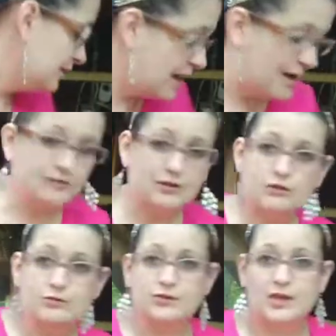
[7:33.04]
did have to
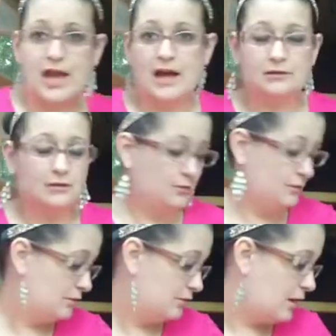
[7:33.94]
use that.
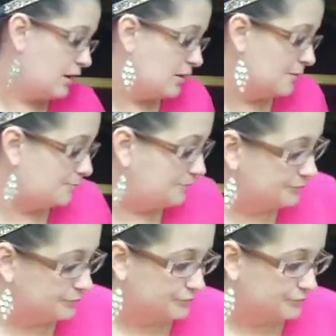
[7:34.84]
And